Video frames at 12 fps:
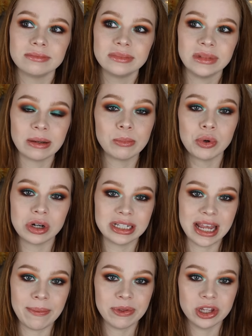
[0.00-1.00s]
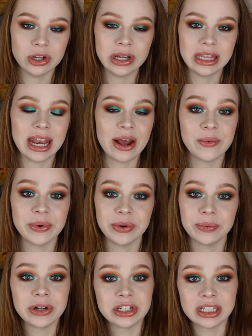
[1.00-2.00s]
like more depth to it than I would
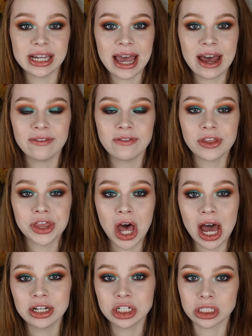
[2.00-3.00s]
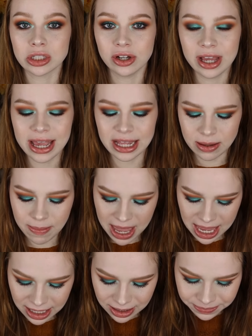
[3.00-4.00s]
originally have thought just looking at the
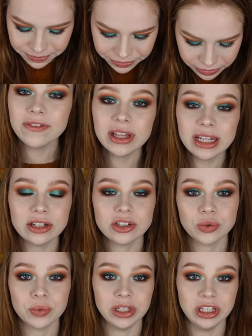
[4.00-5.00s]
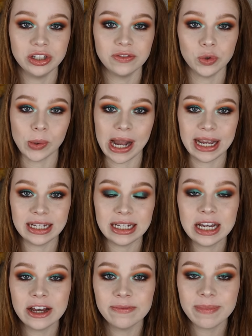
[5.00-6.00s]
pan. I feel like there's a really good
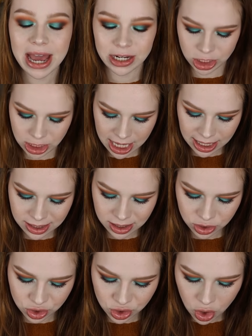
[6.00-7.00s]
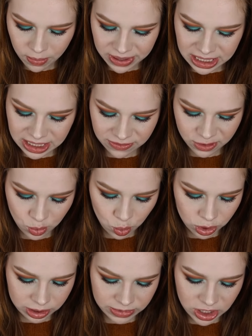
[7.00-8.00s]
variety of matte shades. There's so many different
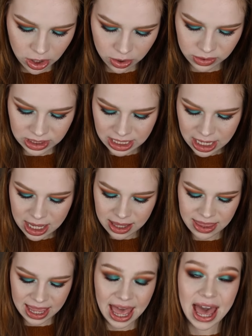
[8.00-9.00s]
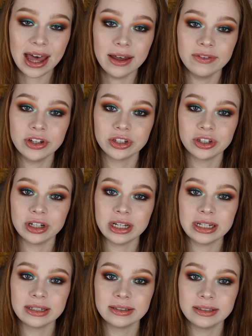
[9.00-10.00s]
warm tones. They have a
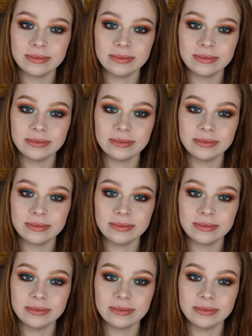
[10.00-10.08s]
good